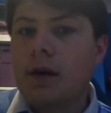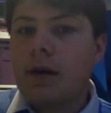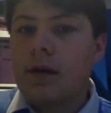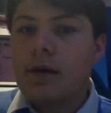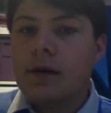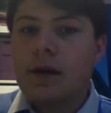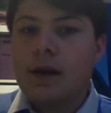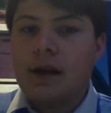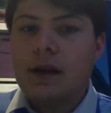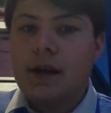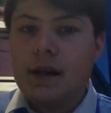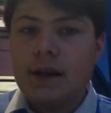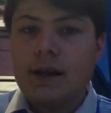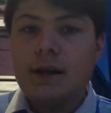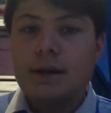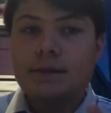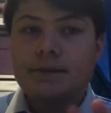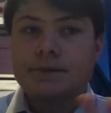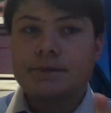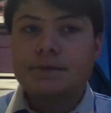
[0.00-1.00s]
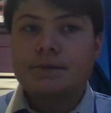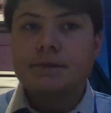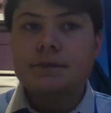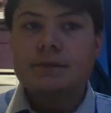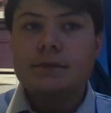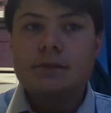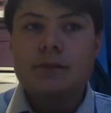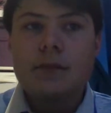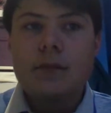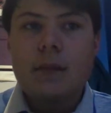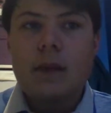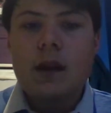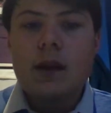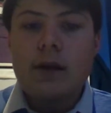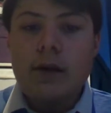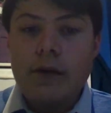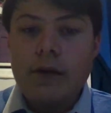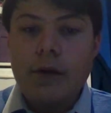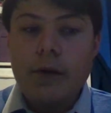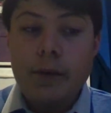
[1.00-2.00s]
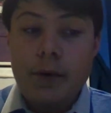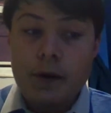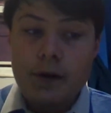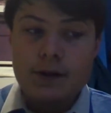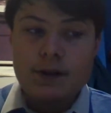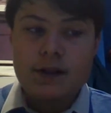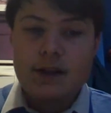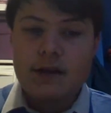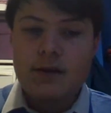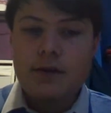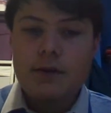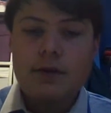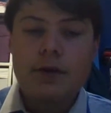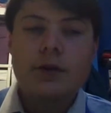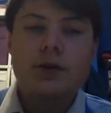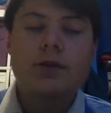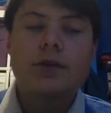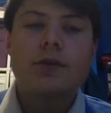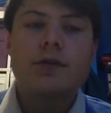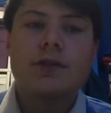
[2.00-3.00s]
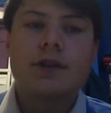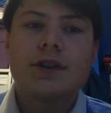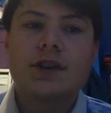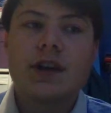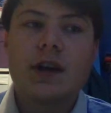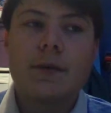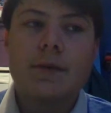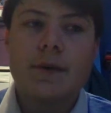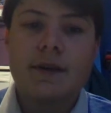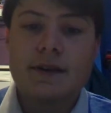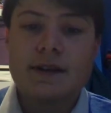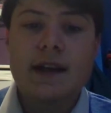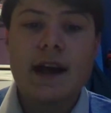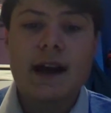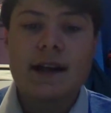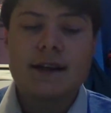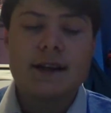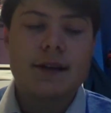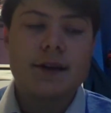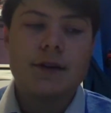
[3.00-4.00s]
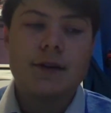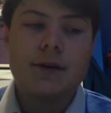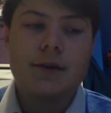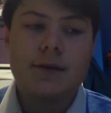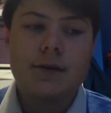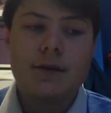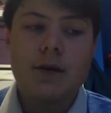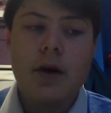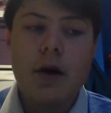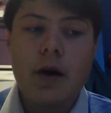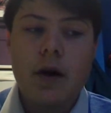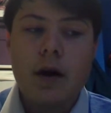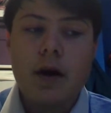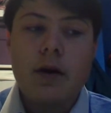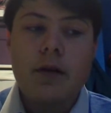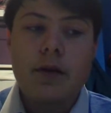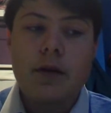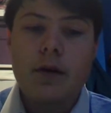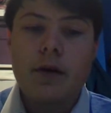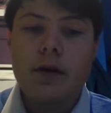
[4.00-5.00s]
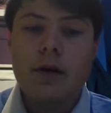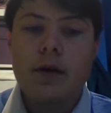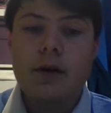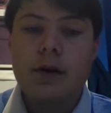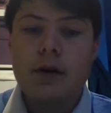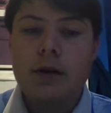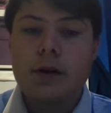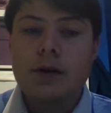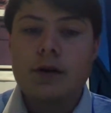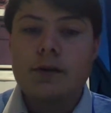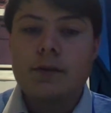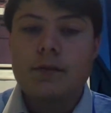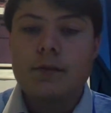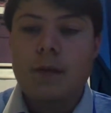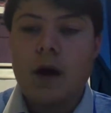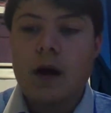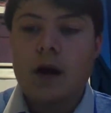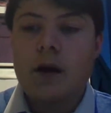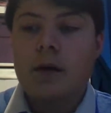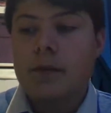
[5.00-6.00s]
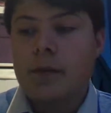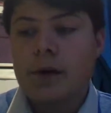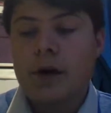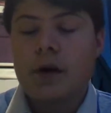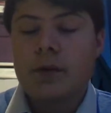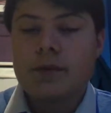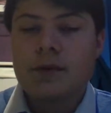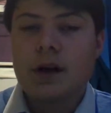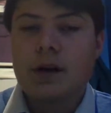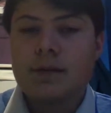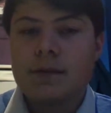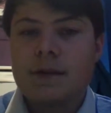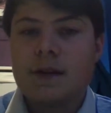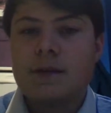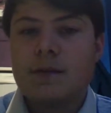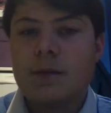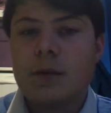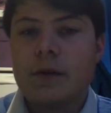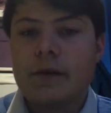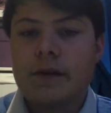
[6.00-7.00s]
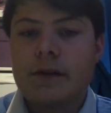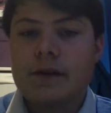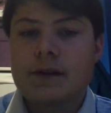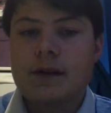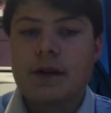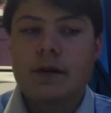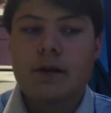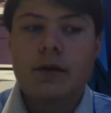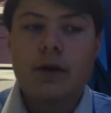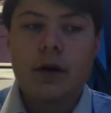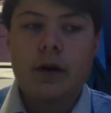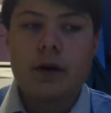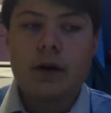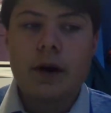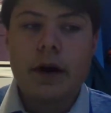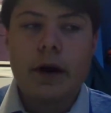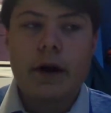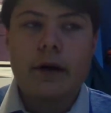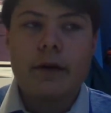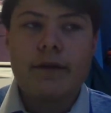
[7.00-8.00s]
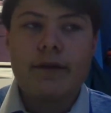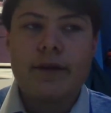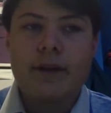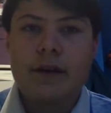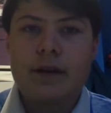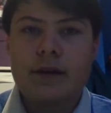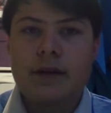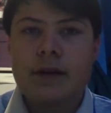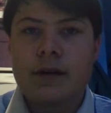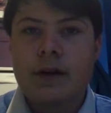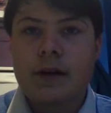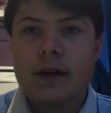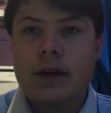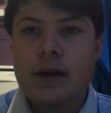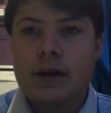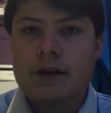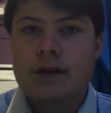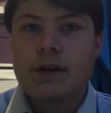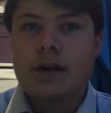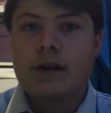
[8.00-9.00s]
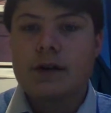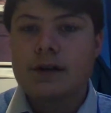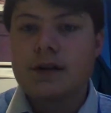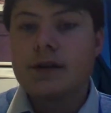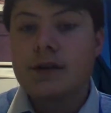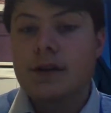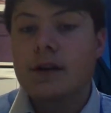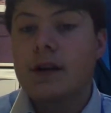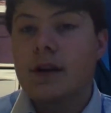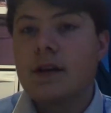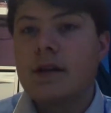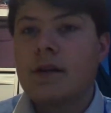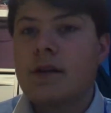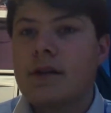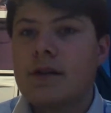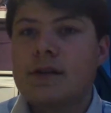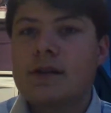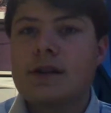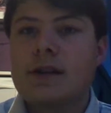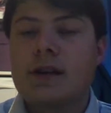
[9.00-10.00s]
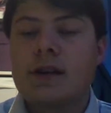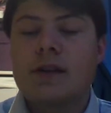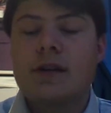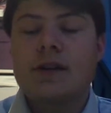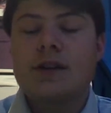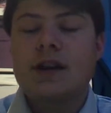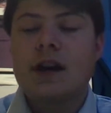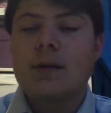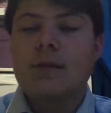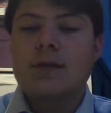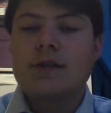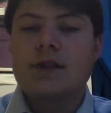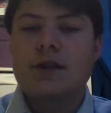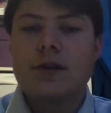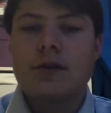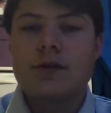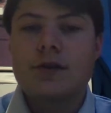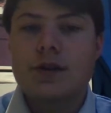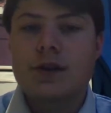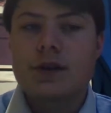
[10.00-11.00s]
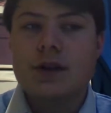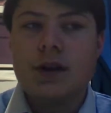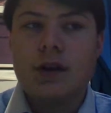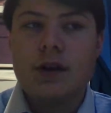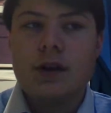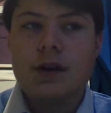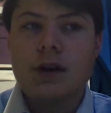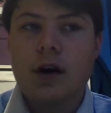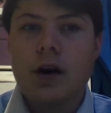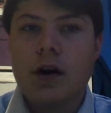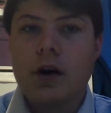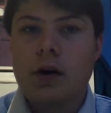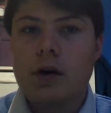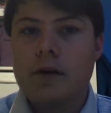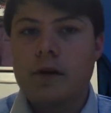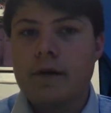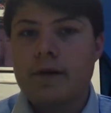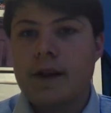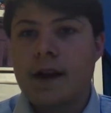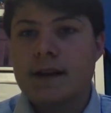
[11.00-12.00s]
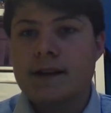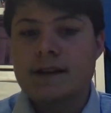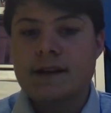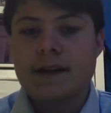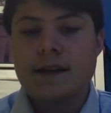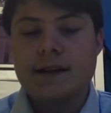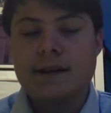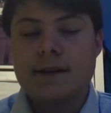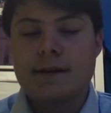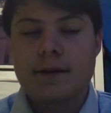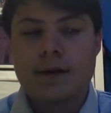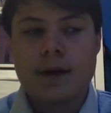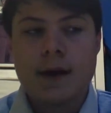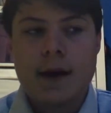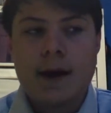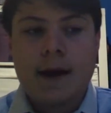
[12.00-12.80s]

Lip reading: the person who controls the ship is Tectayun, the adopted mother of the Doctor in the Timeless Children arc of last season.